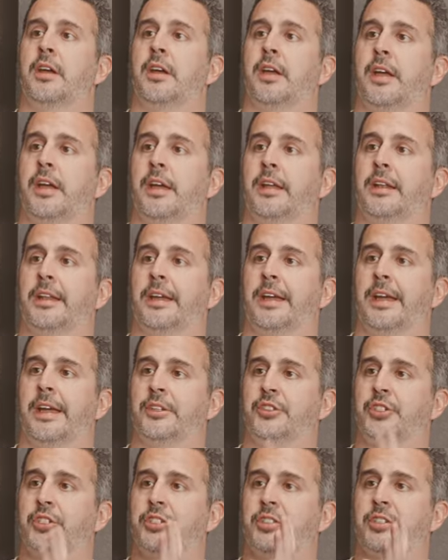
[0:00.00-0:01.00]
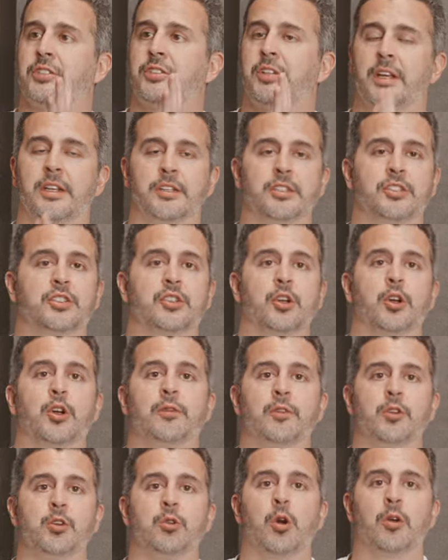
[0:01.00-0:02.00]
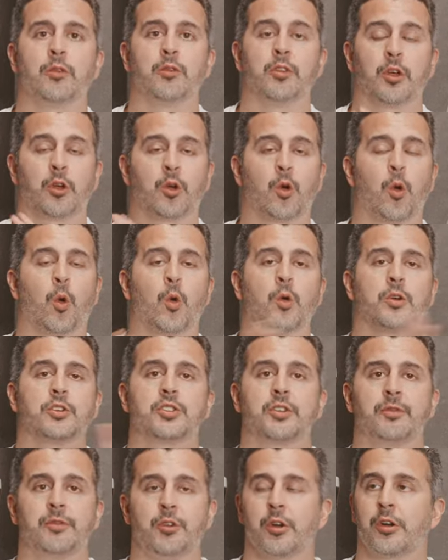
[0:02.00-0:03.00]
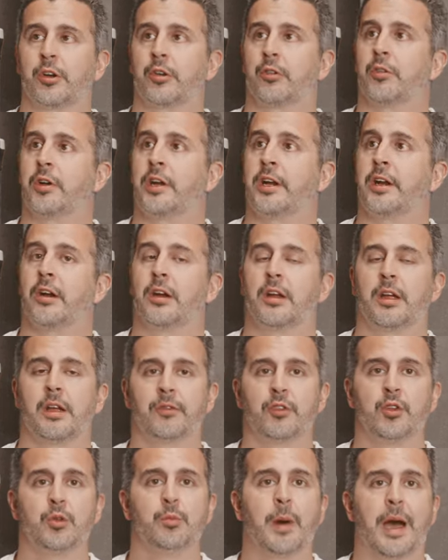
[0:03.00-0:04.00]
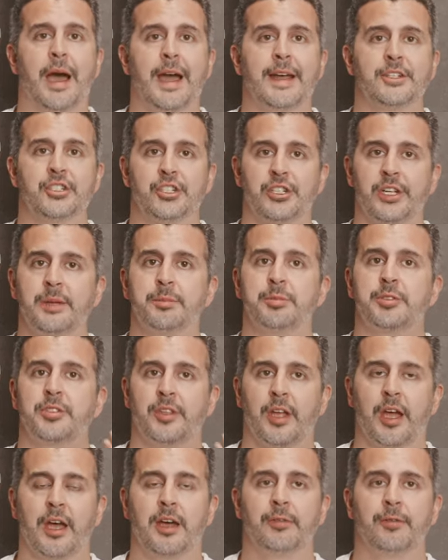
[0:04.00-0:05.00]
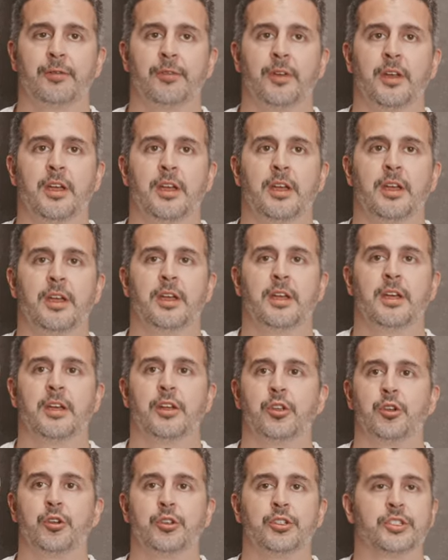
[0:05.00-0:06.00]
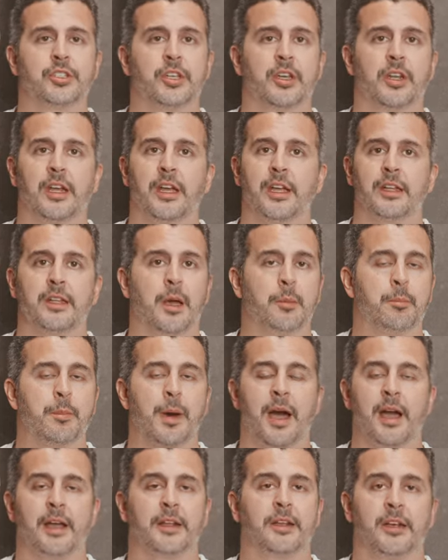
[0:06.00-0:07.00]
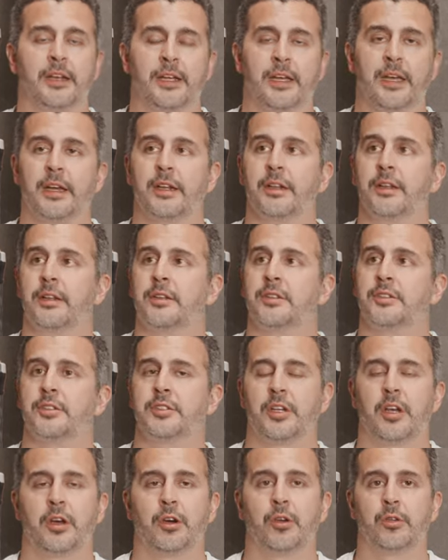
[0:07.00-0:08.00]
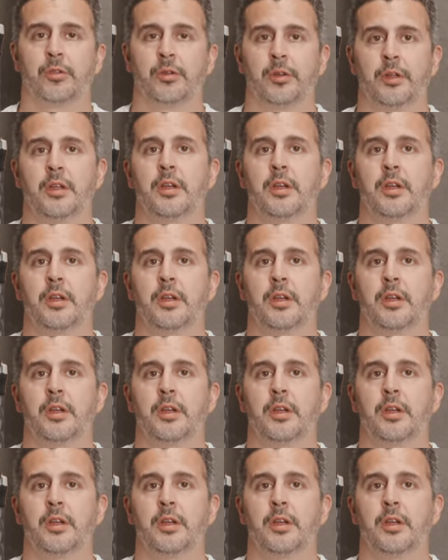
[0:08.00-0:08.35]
and just is going to serve you over the course of your career. If you buy cheap stuff, you're just going to end up buying it again. So